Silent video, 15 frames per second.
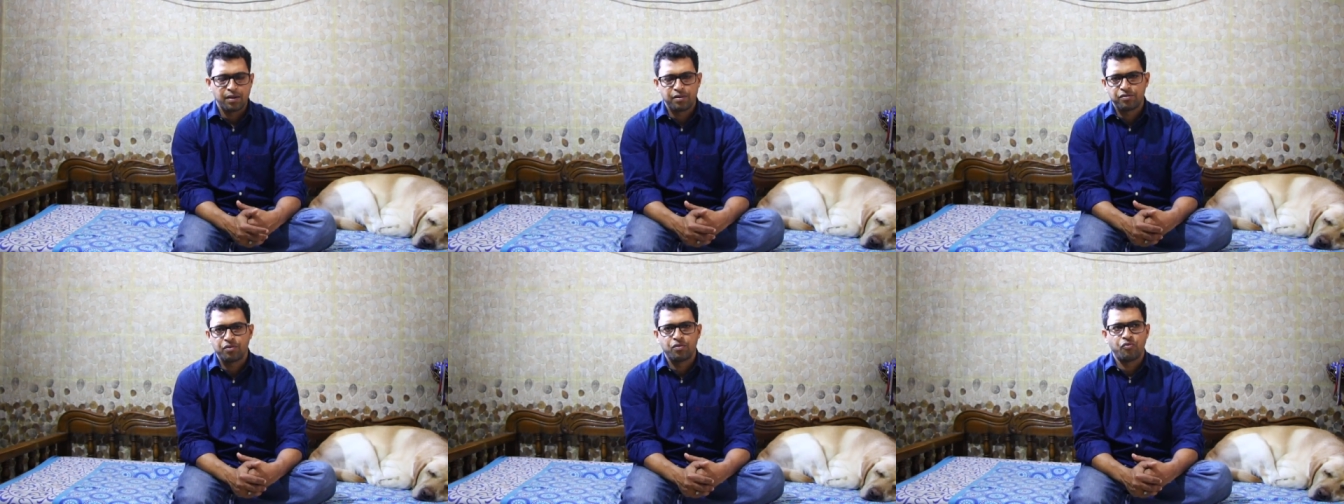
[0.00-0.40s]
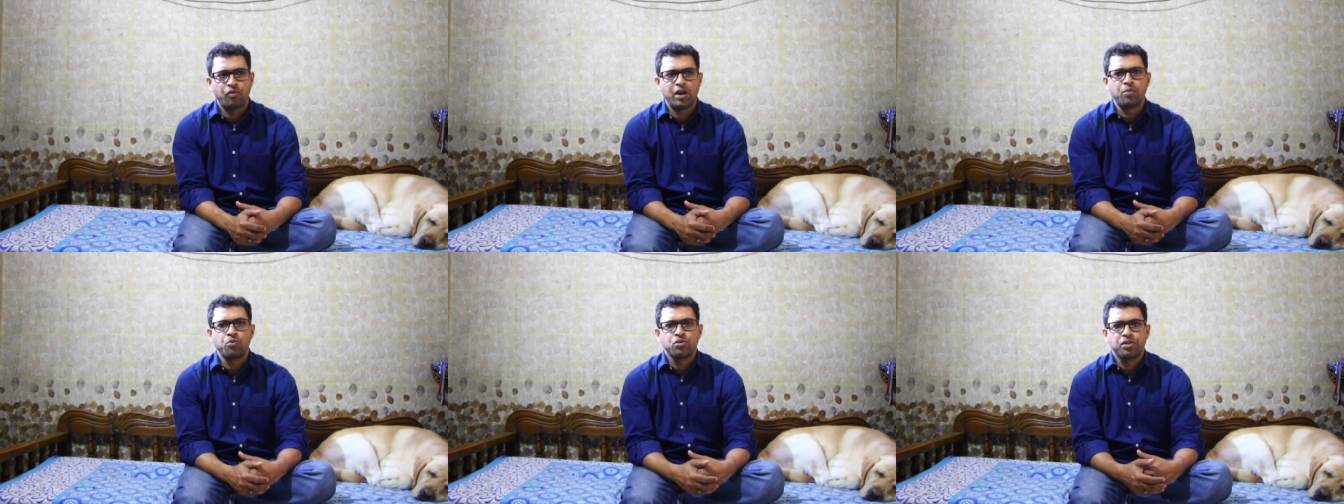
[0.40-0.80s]
So
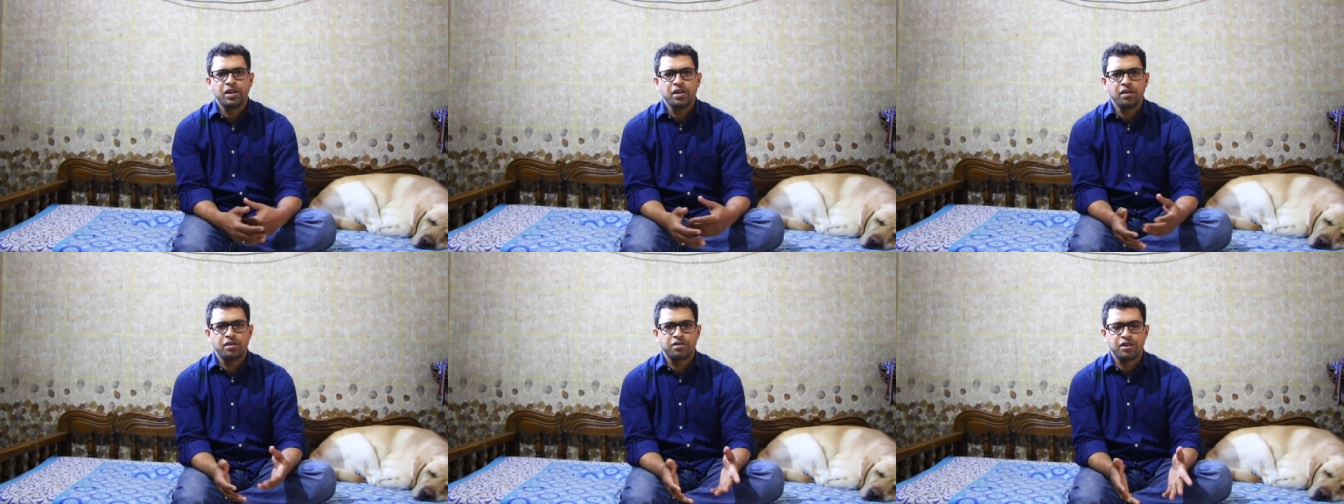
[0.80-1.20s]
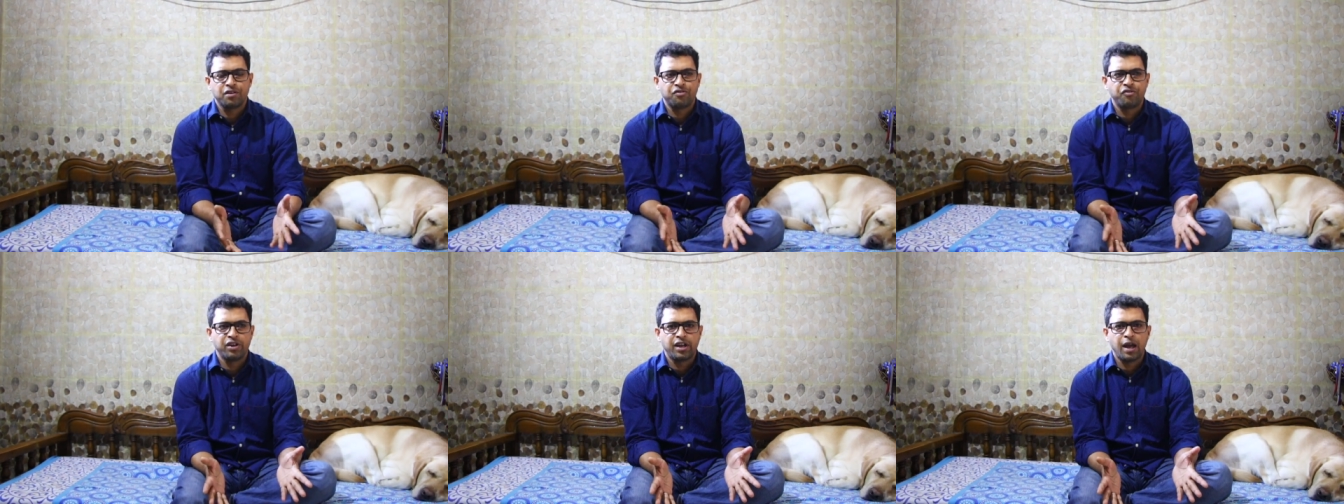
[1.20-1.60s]
one more thing, just to